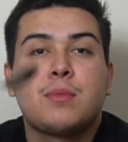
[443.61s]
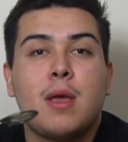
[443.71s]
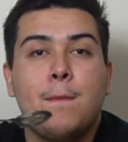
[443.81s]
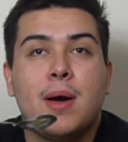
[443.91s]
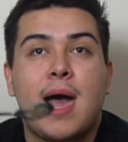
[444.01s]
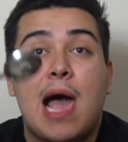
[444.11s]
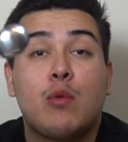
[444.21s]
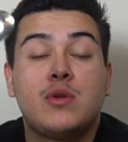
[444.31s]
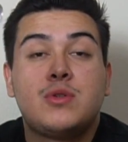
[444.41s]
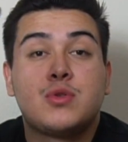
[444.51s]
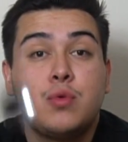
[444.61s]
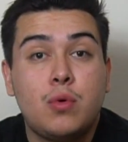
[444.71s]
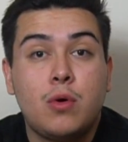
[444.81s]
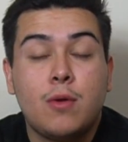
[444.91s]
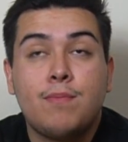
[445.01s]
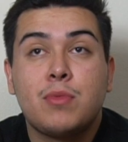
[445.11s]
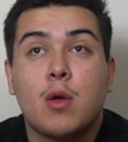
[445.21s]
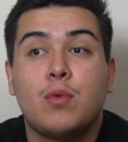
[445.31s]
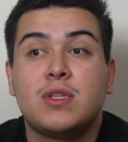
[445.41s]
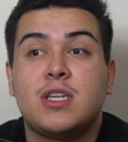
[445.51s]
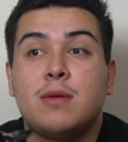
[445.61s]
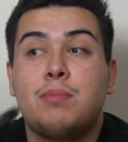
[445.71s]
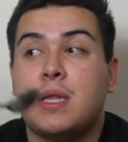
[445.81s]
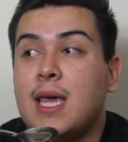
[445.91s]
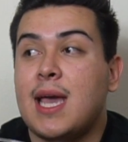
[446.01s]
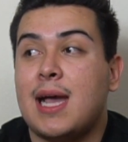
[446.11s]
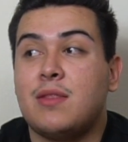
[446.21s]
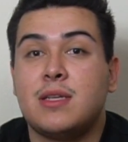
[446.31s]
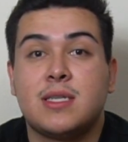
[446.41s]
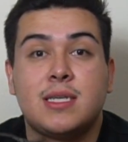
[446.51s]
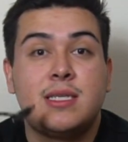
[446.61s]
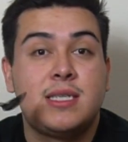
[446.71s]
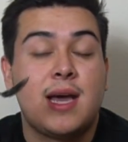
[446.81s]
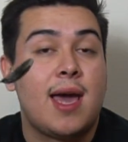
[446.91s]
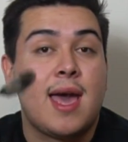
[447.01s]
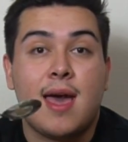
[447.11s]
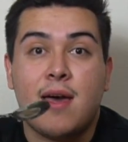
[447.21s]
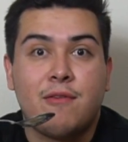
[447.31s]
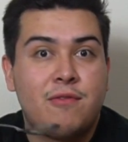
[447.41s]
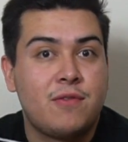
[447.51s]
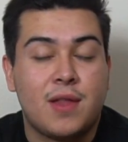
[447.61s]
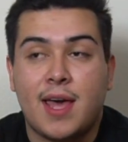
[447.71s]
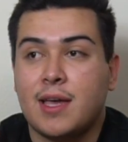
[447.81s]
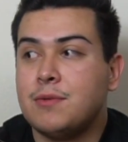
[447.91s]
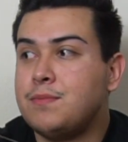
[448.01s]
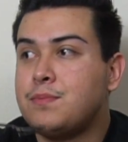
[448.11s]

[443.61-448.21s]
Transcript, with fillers: But our school was gonna play at this like CIF like